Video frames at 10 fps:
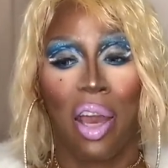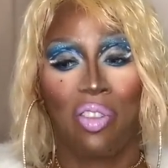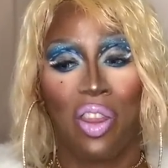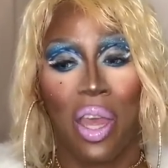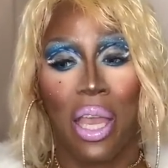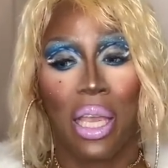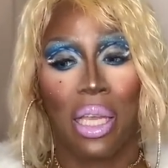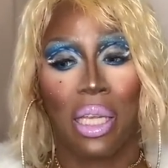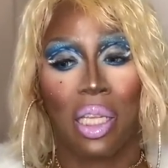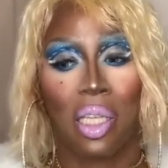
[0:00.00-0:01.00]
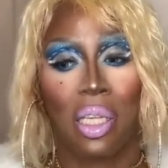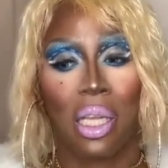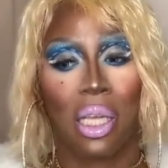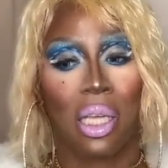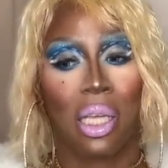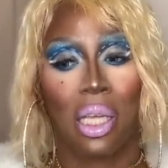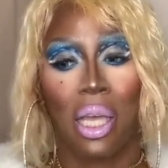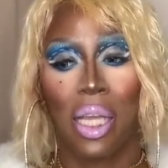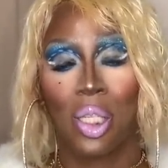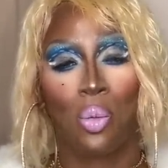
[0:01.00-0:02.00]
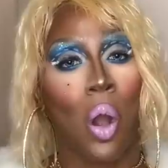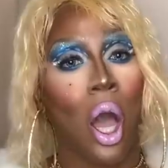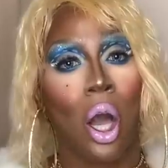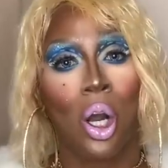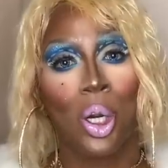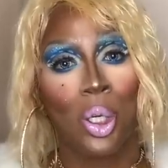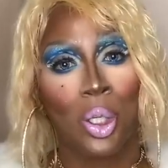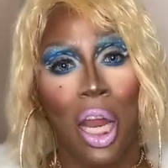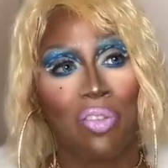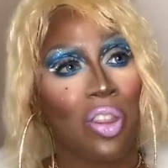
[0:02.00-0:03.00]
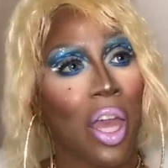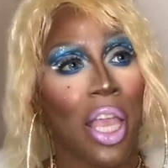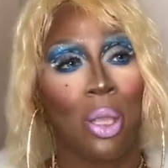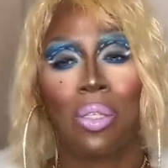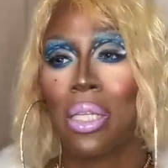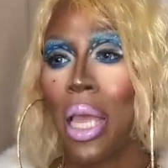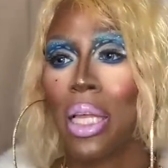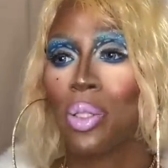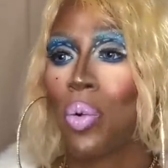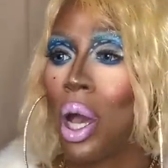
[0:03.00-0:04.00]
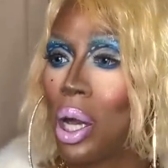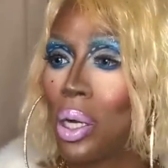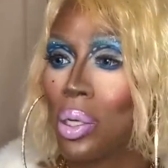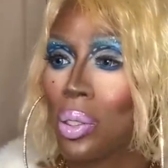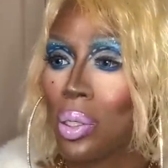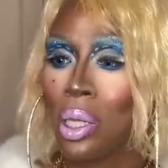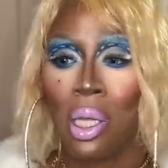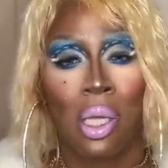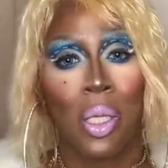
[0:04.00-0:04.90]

everything is wrong. Everything you say is wrong.